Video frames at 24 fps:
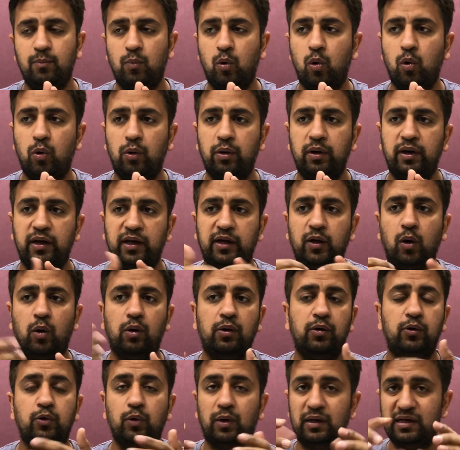more in
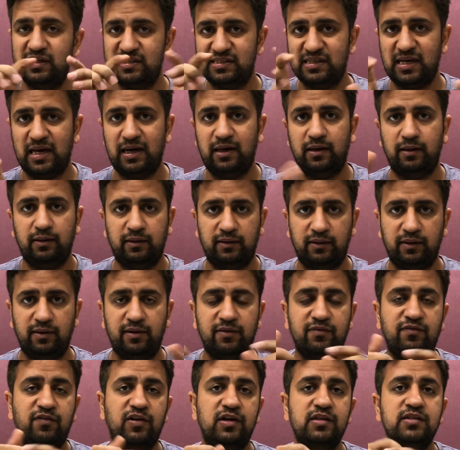order to understand the
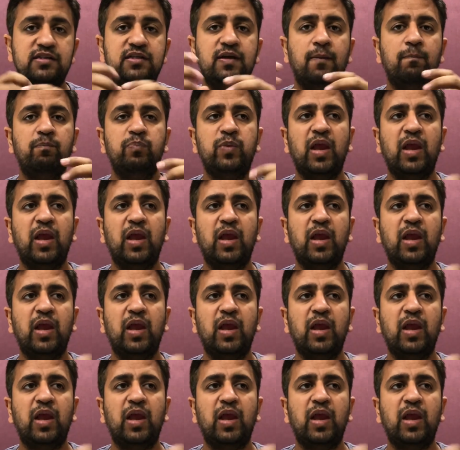difference.